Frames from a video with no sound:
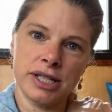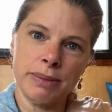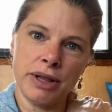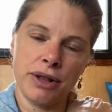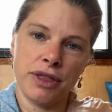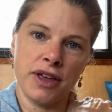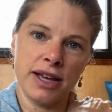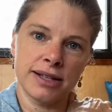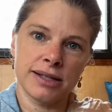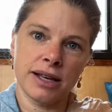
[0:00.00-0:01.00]
some other
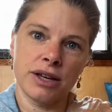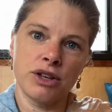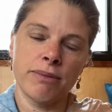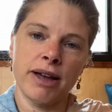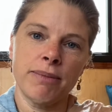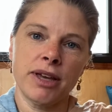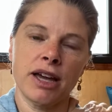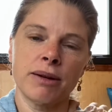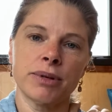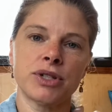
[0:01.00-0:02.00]
things that you might be
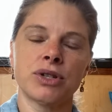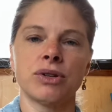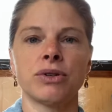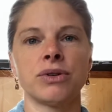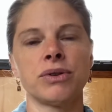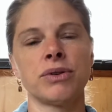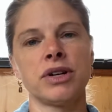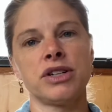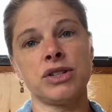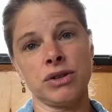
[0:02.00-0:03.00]
able to
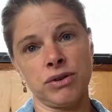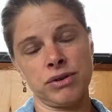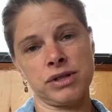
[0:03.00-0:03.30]
do.